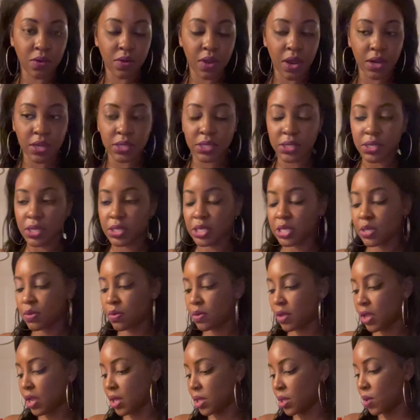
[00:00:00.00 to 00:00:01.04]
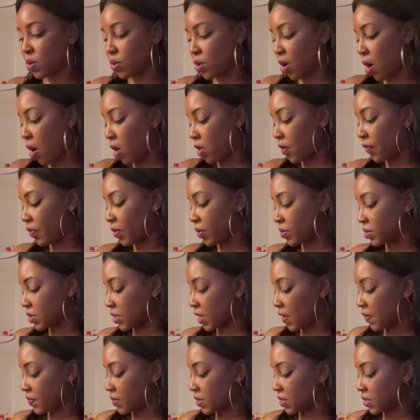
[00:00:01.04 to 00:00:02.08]
honestly, to include all of those
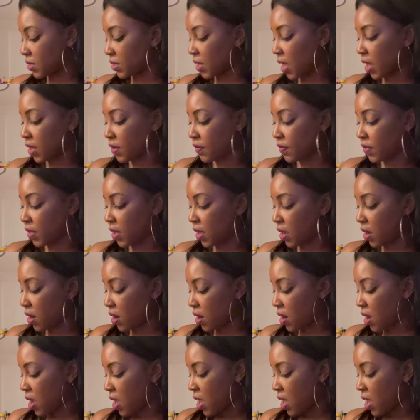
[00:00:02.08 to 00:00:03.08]
gifts inside of there.